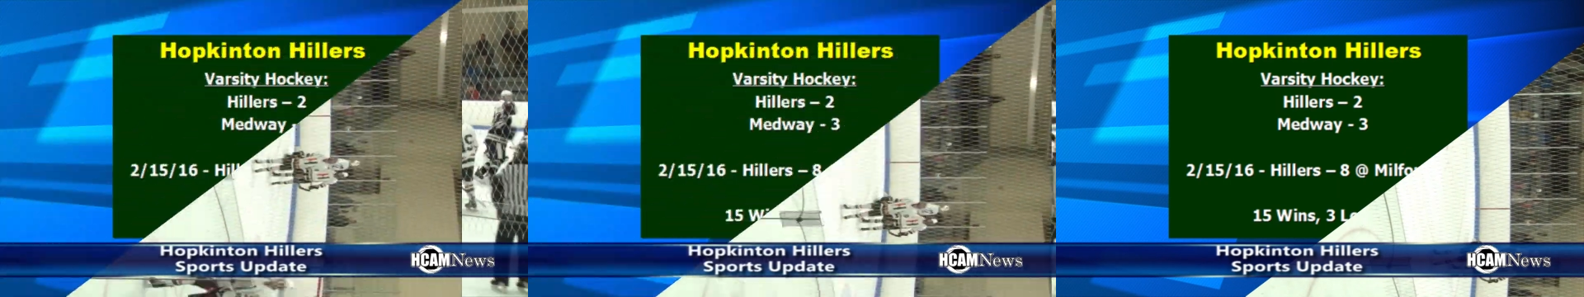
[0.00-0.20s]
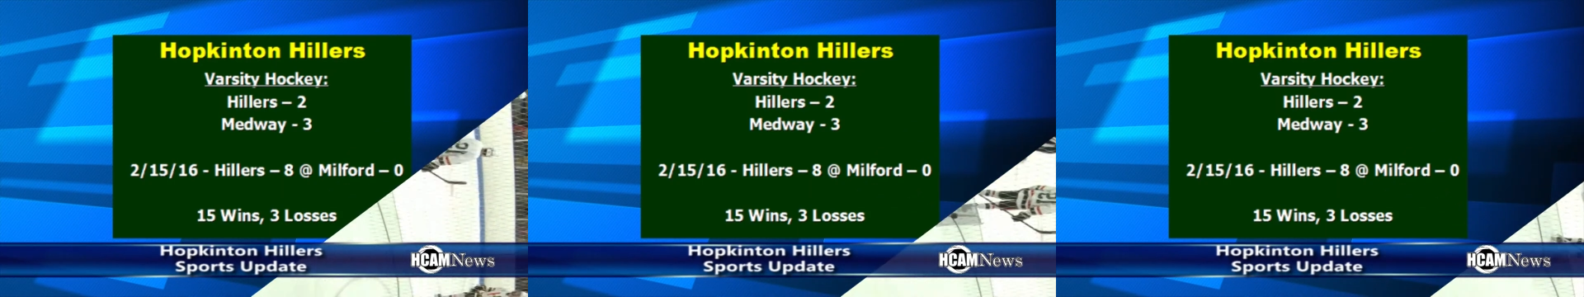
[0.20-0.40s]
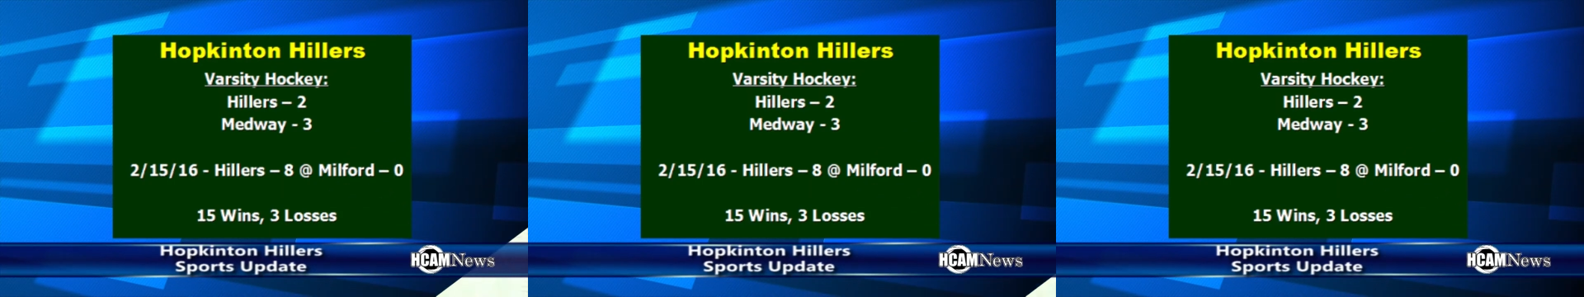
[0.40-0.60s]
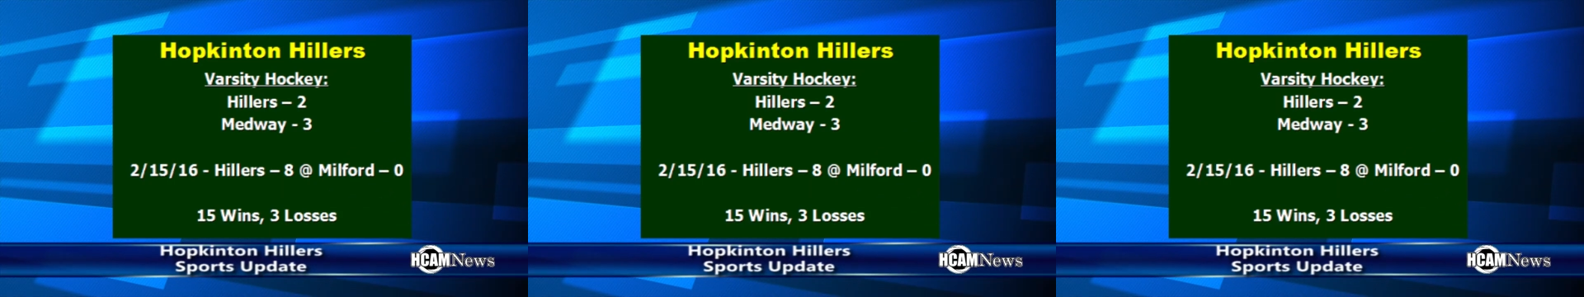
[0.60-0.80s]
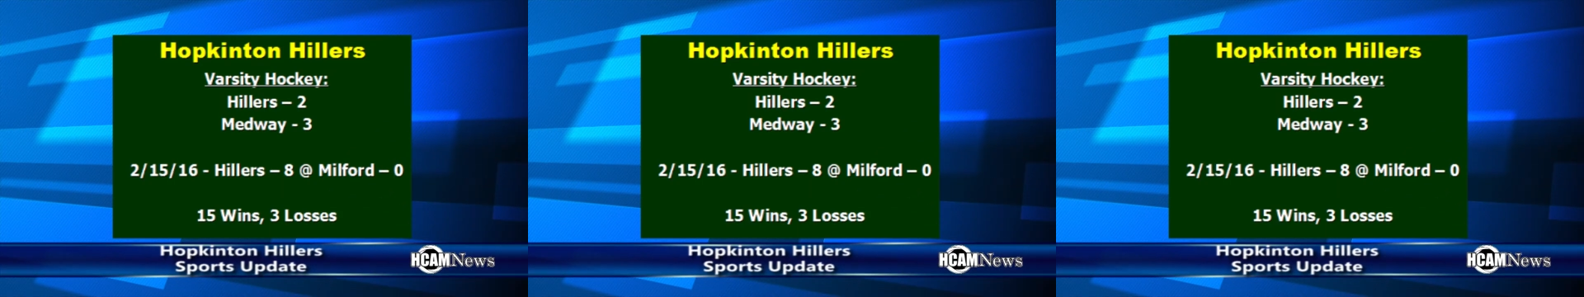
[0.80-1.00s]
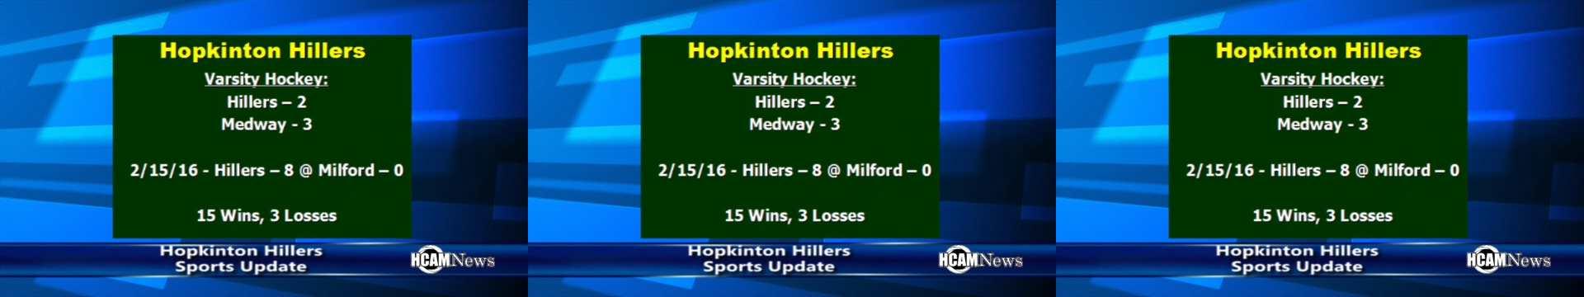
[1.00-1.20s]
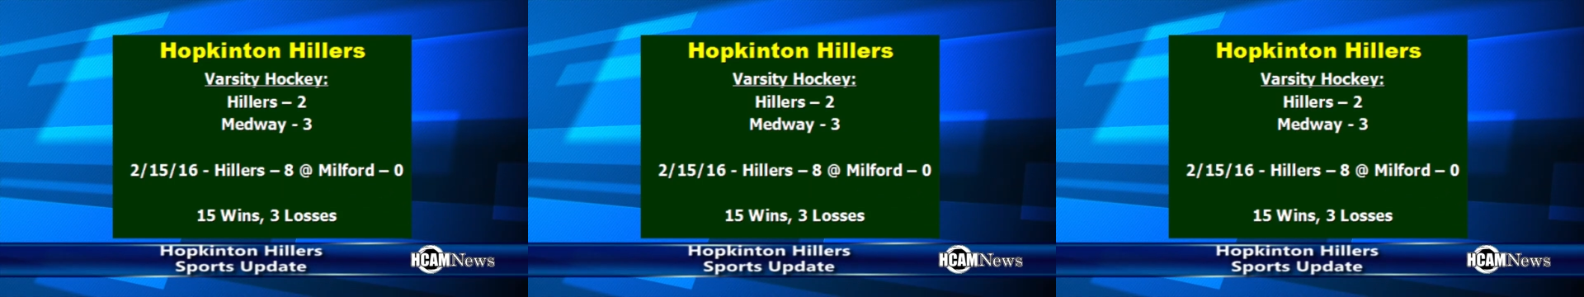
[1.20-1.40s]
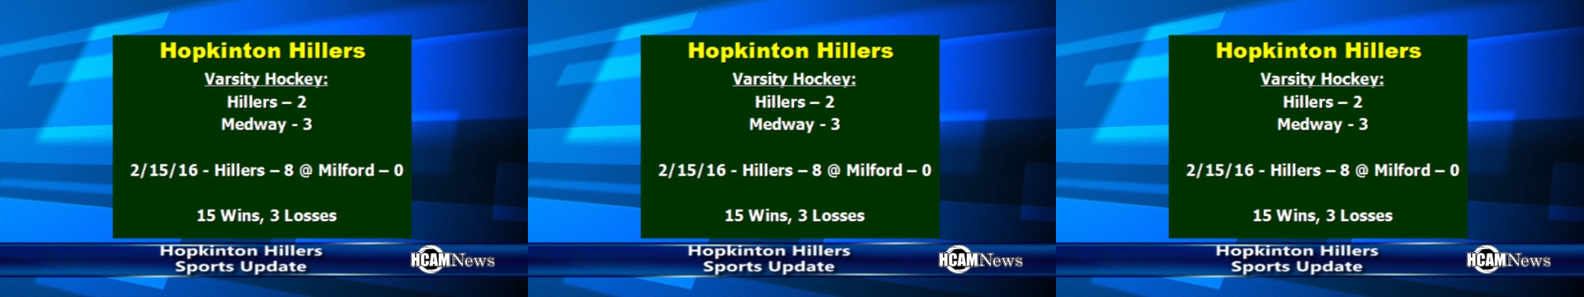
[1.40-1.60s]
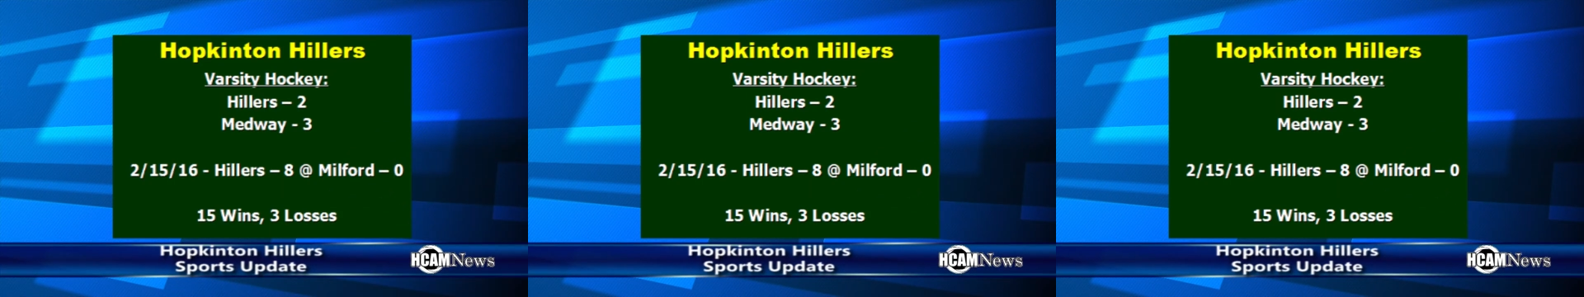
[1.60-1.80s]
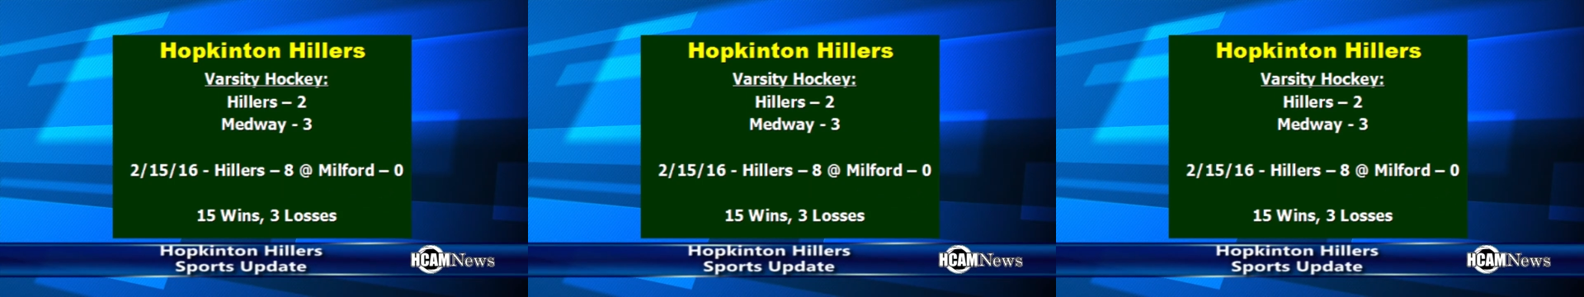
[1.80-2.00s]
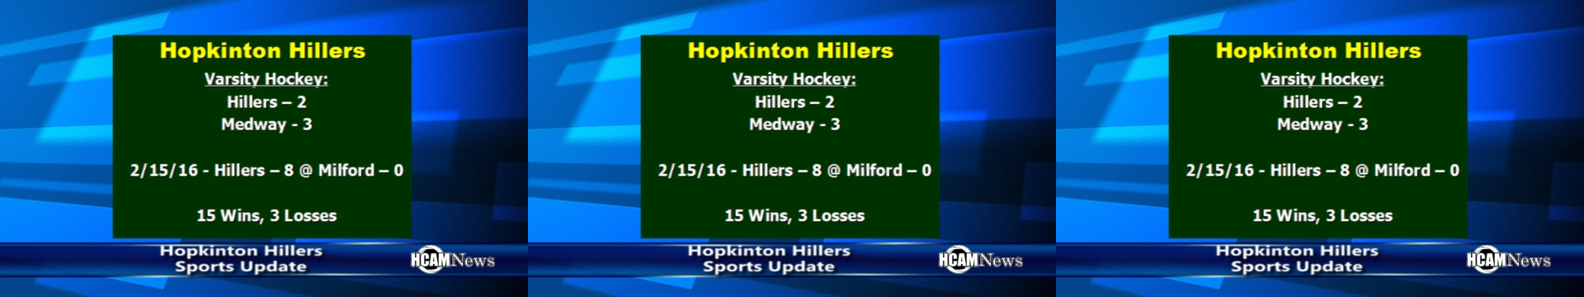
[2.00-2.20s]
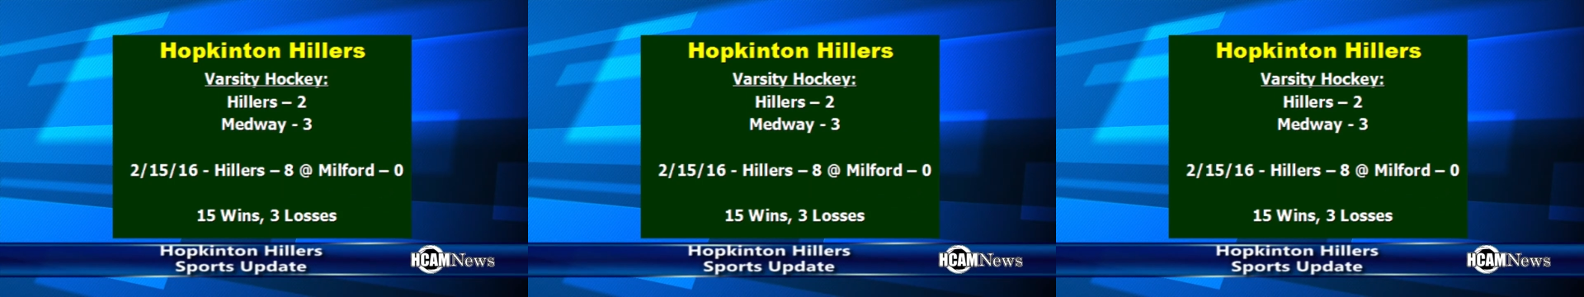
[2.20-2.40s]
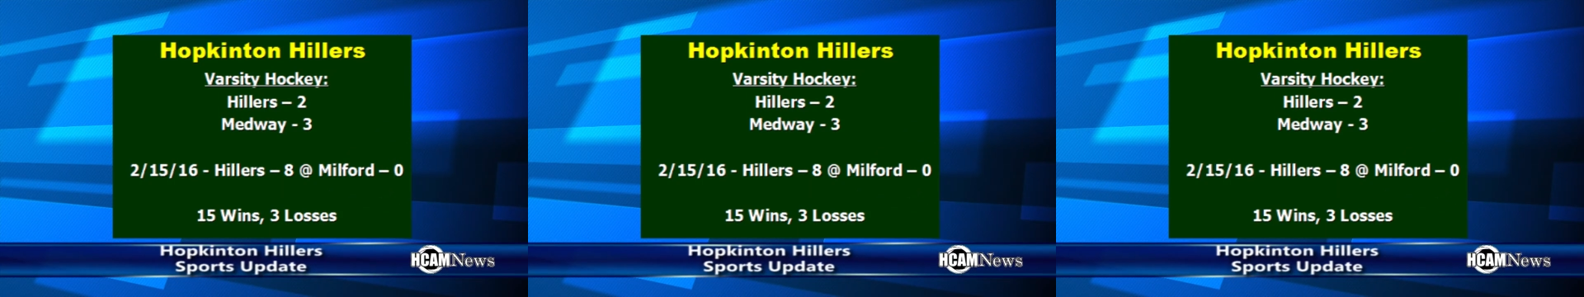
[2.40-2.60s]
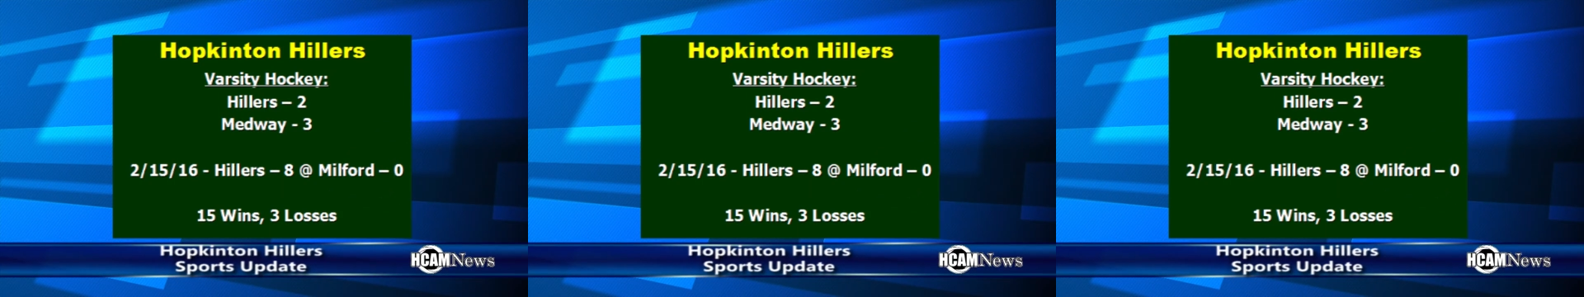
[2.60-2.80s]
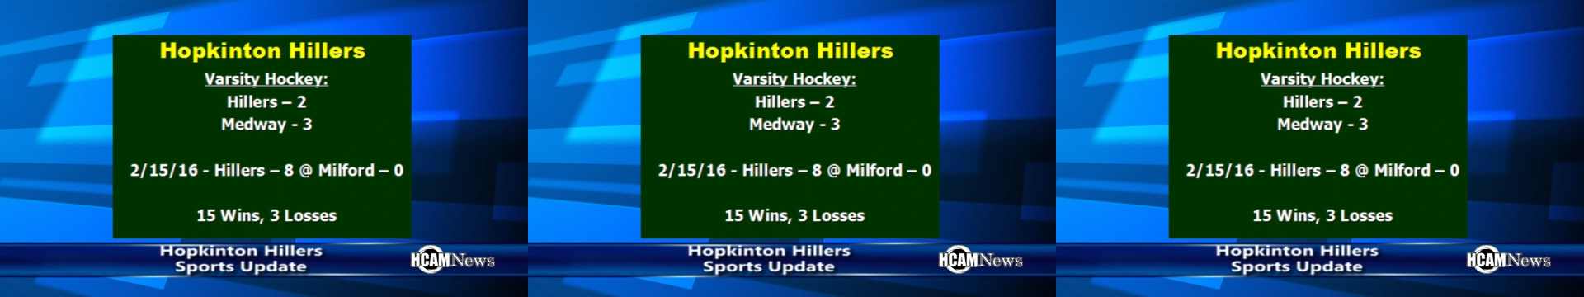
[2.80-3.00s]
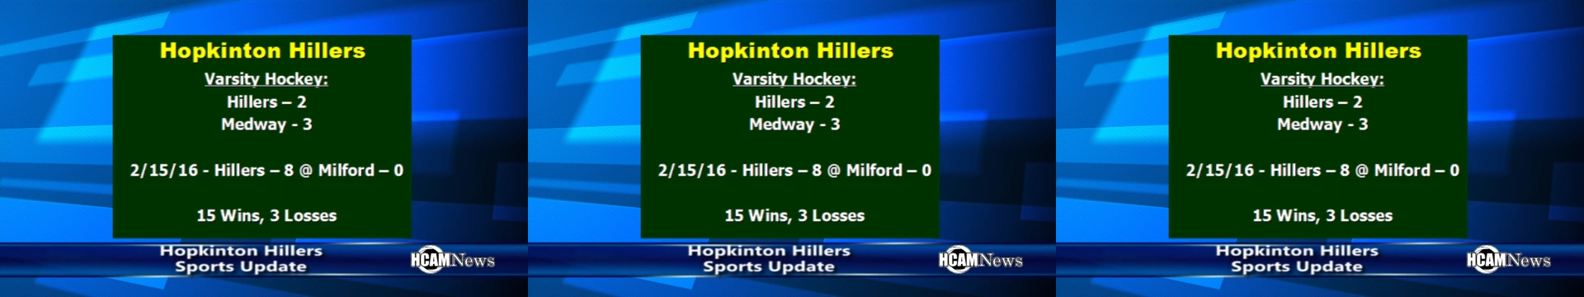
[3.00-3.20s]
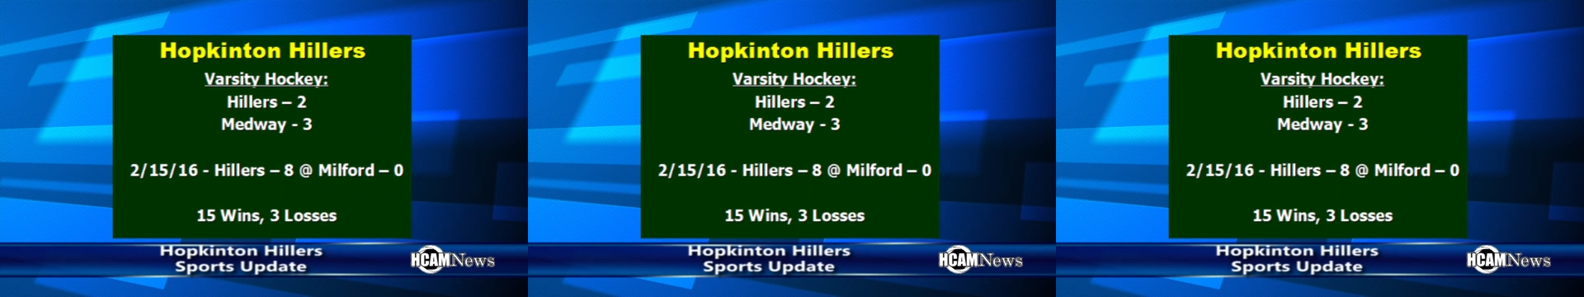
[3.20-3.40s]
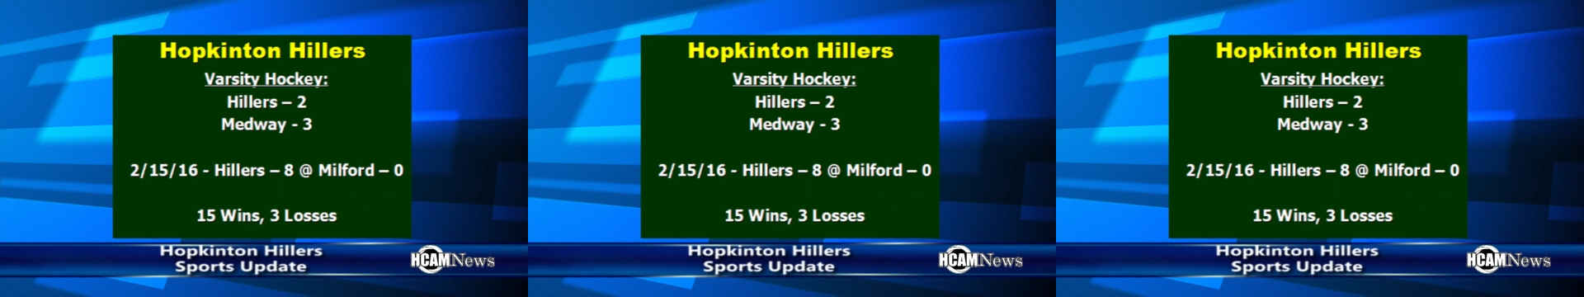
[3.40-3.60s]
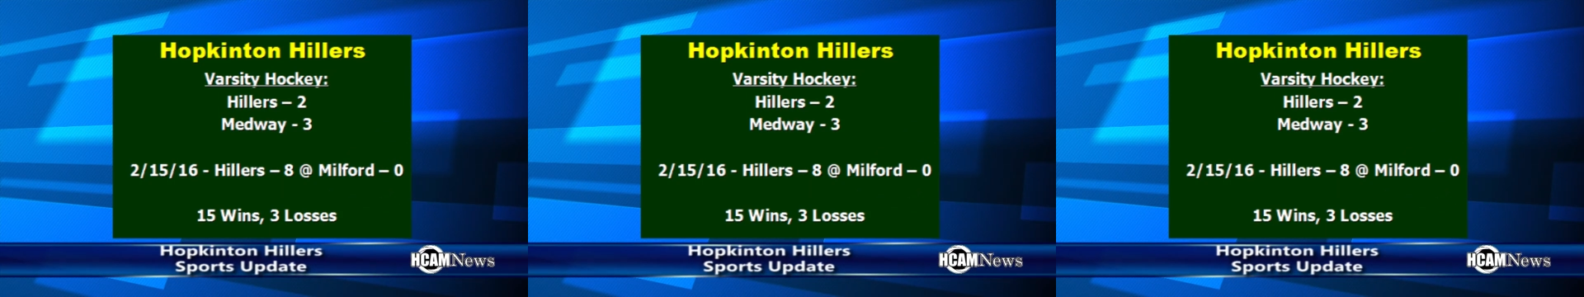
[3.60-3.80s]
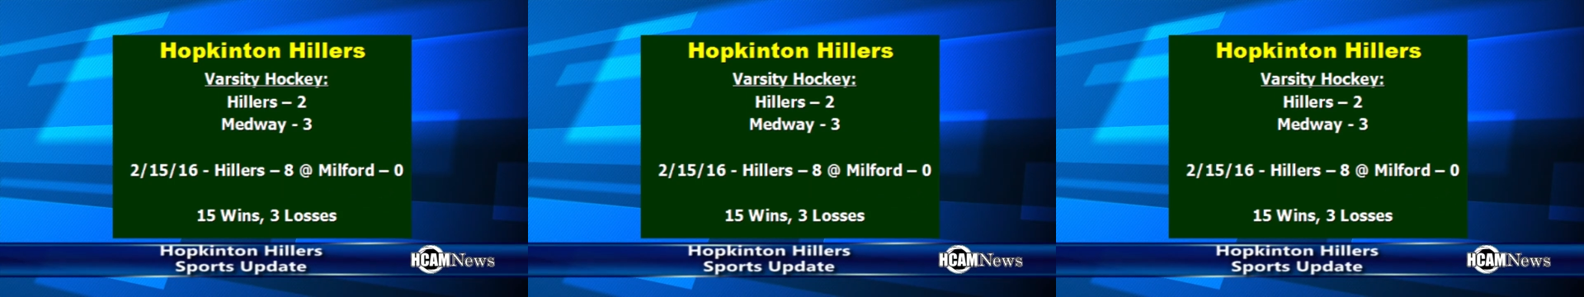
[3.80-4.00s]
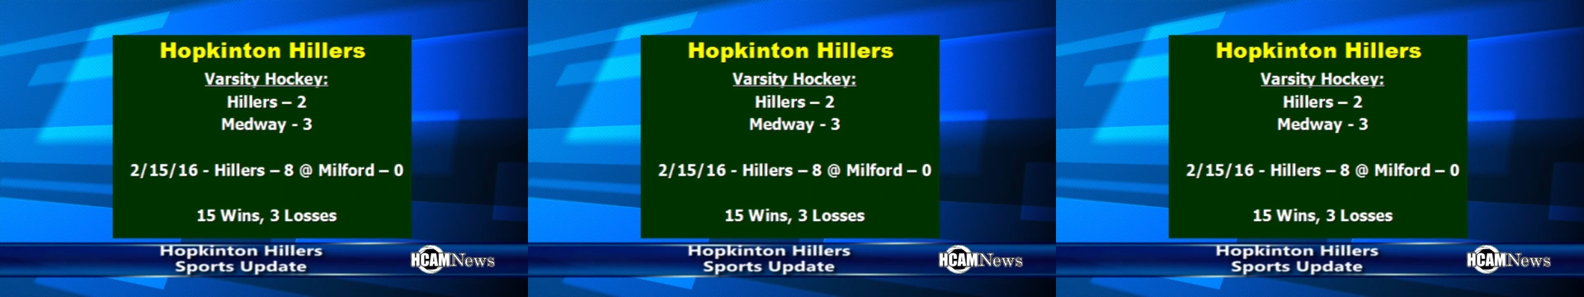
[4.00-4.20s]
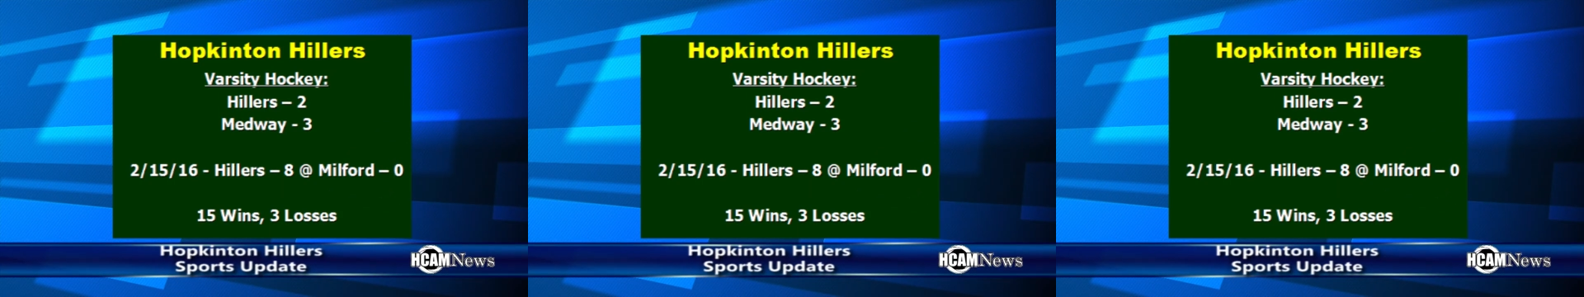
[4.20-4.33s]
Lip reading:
Nobody's mouth can be seen.